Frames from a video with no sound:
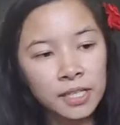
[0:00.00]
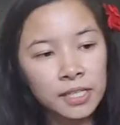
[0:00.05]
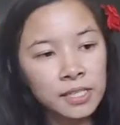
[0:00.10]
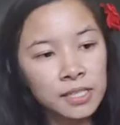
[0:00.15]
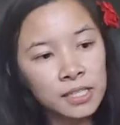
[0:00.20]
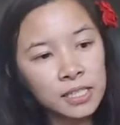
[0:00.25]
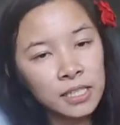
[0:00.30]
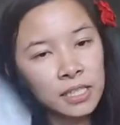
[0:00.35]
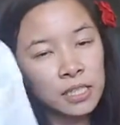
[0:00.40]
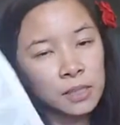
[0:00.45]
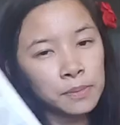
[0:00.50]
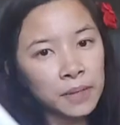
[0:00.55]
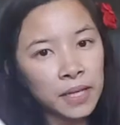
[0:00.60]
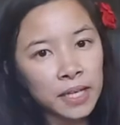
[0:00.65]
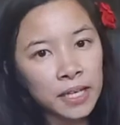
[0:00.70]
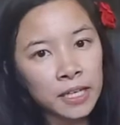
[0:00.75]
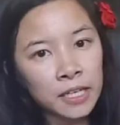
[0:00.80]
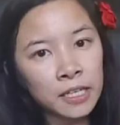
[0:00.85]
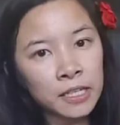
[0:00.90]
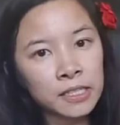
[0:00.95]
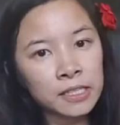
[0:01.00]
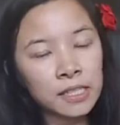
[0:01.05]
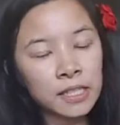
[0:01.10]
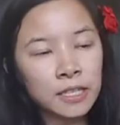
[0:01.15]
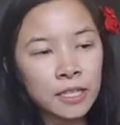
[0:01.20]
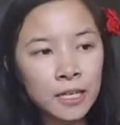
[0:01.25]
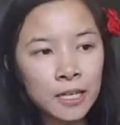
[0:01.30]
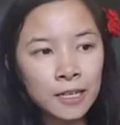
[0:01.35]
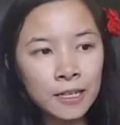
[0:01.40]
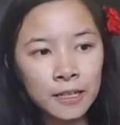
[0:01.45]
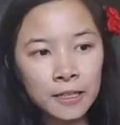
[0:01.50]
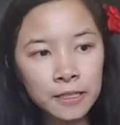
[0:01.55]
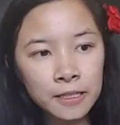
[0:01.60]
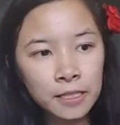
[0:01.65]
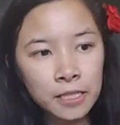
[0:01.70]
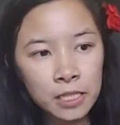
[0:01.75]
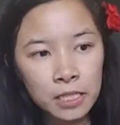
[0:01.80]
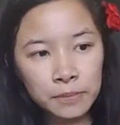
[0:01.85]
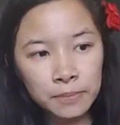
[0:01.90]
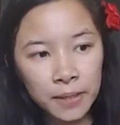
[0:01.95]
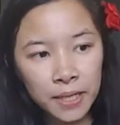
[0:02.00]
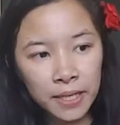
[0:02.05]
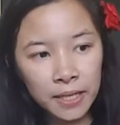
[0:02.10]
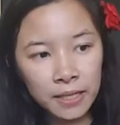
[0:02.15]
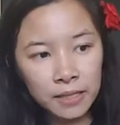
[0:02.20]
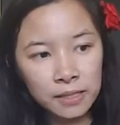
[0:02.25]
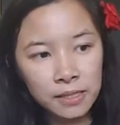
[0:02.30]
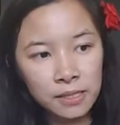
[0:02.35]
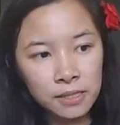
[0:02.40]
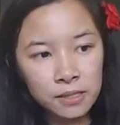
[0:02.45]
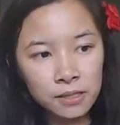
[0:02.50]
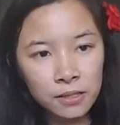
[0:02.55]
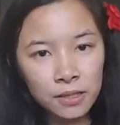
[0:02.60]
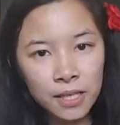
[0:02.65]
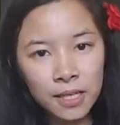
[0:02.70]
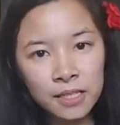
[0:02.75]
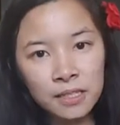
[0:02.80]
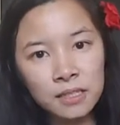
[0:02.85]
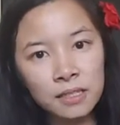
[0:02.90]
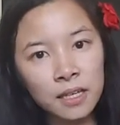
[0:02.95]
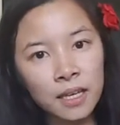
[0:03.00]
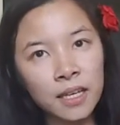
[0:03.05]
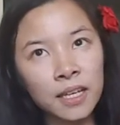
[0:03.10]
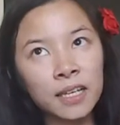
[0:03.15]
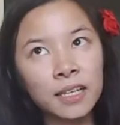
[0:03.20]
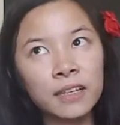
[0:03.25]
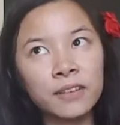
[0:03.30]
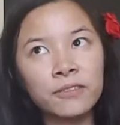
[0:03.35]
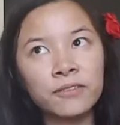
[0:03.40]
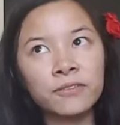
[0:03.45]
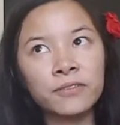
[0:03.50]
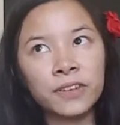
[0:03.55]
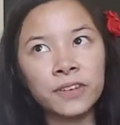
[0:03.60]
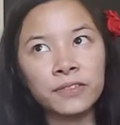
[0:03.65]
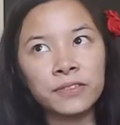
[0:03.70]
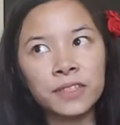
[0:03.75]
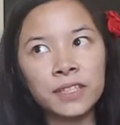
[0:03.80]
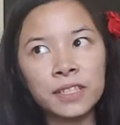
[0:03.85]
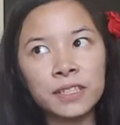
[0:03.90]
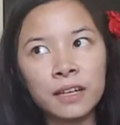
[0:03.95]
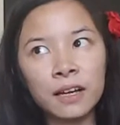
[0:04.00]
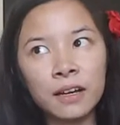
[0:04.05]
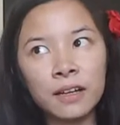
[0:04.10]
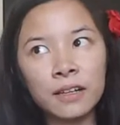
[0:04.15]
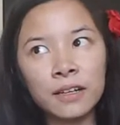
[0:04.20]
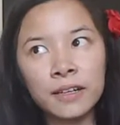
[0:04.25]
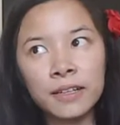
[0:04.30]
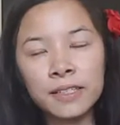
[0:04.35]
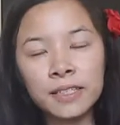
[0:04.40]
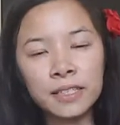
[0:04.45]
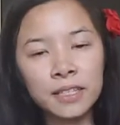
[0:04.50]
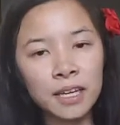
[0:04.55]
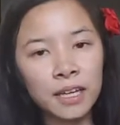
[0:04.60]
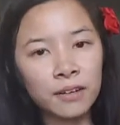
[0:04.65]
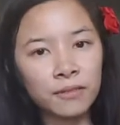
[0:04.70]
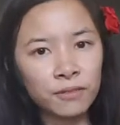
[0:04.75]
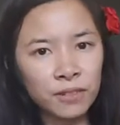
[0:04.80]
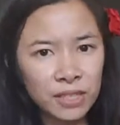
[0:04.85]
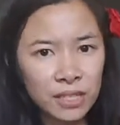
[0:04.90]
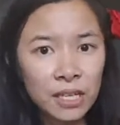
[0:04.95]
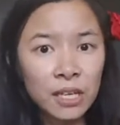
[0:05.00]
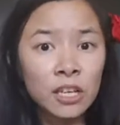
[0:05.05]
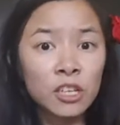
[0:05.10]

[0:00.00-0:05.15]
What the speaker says: $6 and then another $6. So that's like $50. And then with